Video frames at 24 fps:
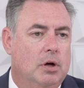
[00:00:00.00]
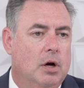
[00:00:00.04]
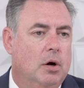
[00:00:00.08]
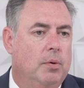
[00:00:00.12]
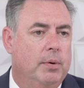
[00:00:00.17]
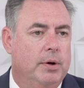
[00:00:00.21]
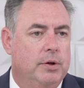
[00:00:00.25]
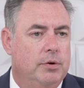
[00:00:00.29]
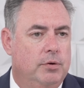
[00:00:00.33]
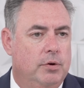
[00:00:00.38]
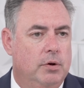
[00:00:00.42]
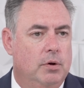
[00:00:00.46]
go
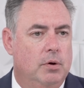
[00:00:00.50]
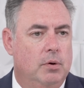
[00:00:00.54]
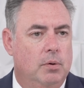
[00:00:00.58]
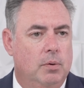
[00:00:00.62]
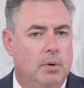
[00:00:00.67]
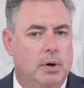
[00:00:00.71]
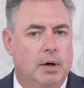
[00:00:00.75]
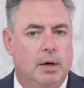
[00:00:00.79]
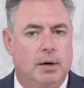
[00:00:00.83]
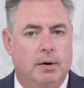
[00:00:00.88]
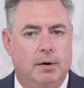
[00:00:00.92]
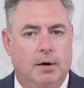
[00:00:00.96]
into
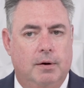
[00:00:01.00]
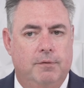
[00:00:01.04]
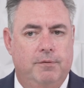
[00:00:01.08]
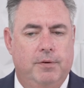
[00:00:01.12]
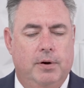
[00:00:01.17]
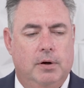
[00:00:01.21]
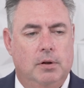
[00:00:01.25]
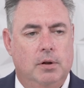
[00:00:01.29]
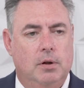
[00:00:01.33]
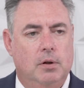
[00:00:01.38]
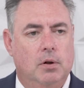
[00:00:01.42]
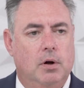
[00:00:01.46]
a
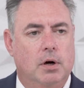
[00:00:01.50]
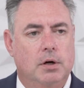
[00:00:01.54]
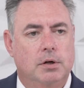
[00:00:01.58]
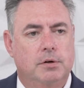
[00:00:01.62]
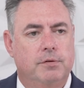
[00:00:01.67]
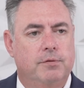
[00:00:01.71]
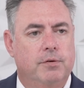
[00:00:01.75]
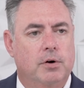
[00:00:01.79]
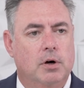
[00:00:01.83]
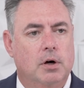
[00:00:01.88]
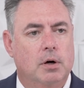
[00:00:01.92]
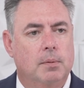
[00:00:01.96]
fairly large
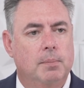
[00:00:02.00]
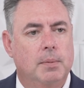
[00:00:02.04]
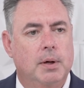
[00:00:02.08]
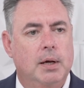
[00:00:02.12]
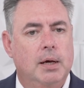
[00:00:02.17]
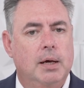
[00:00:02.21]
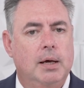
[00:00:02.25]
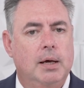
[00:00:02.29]
firm,